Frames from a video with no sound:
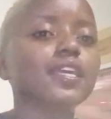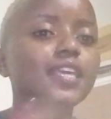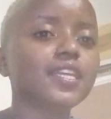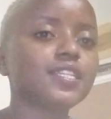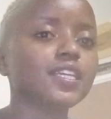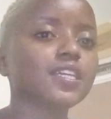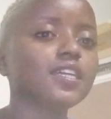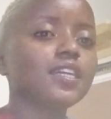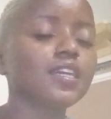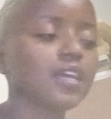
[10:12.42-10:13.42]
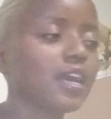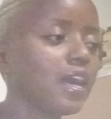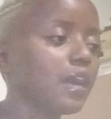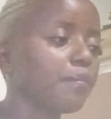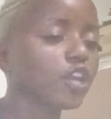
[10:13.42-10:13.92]
getting
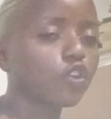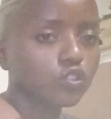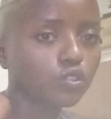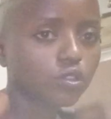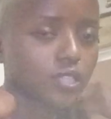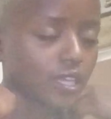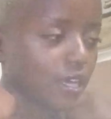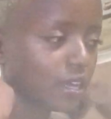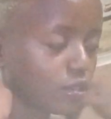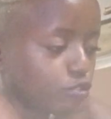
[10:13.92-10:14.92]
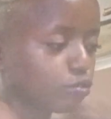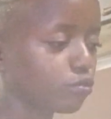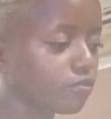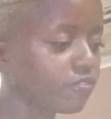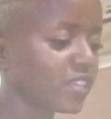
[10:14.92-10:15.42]
my goddaughter
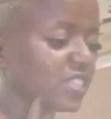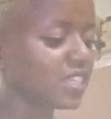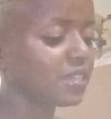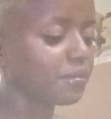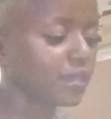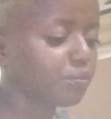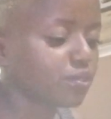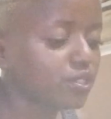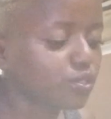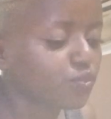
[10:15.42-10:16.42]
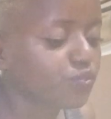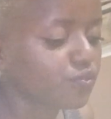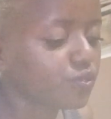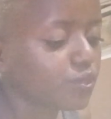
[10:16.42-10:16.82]
also fastened the process of